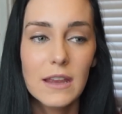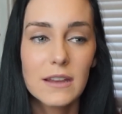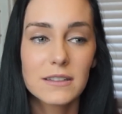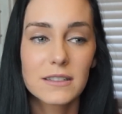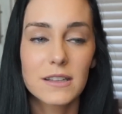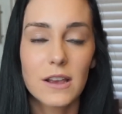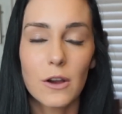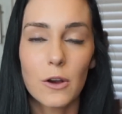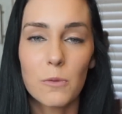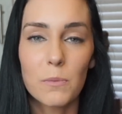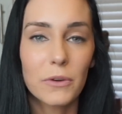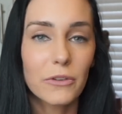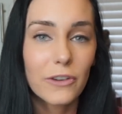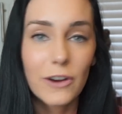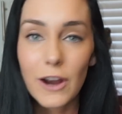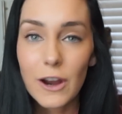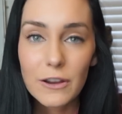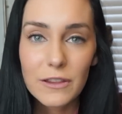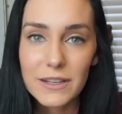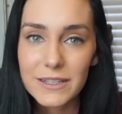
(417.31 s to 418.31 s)
So, but
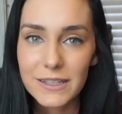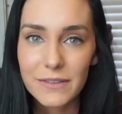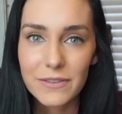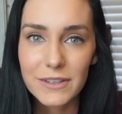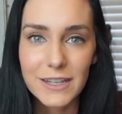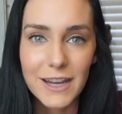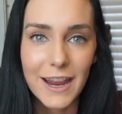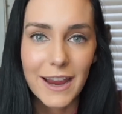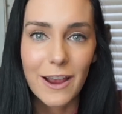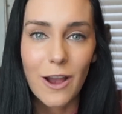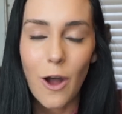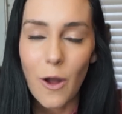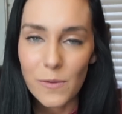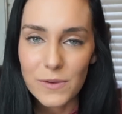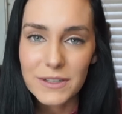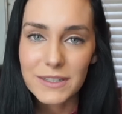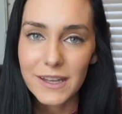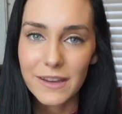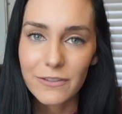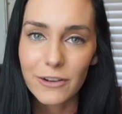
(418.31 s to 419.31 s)
regardless of the day,
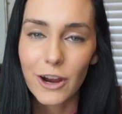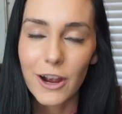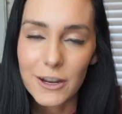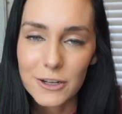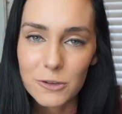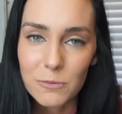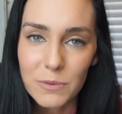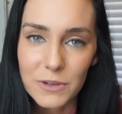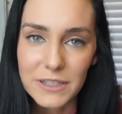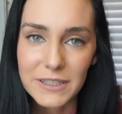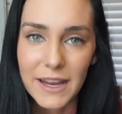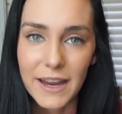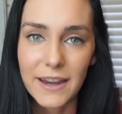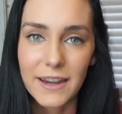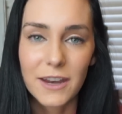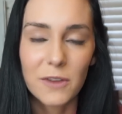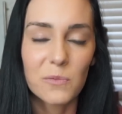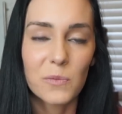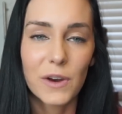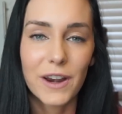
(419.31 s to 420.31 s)
always give your
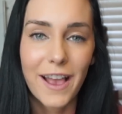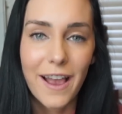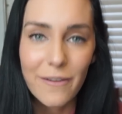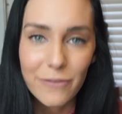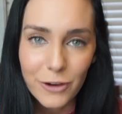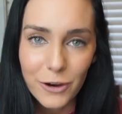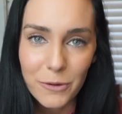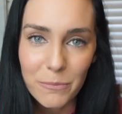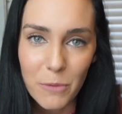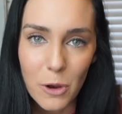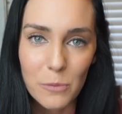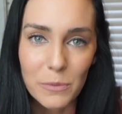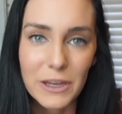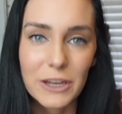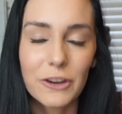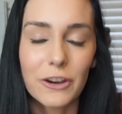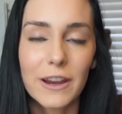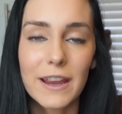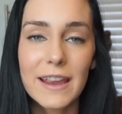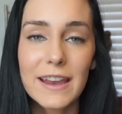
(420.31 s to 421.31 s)
100% in whatever moment
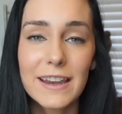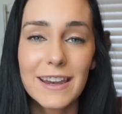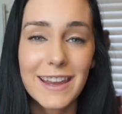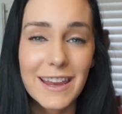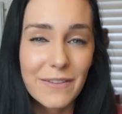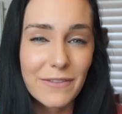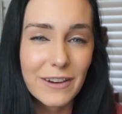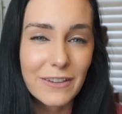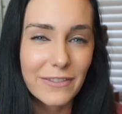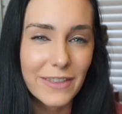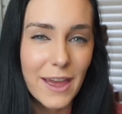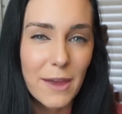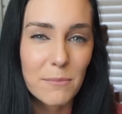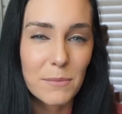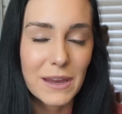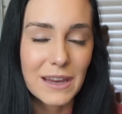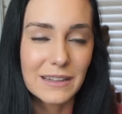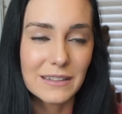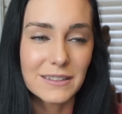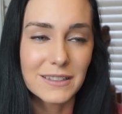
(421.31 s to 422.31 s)
you're in, even if
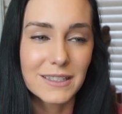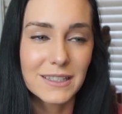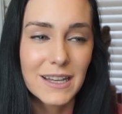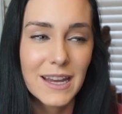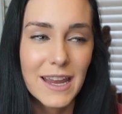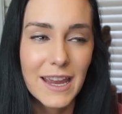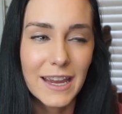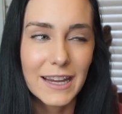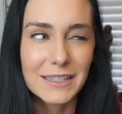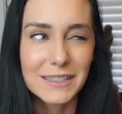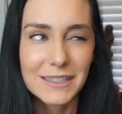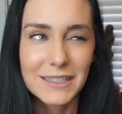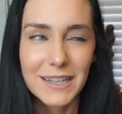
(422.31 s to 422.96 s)
that means it's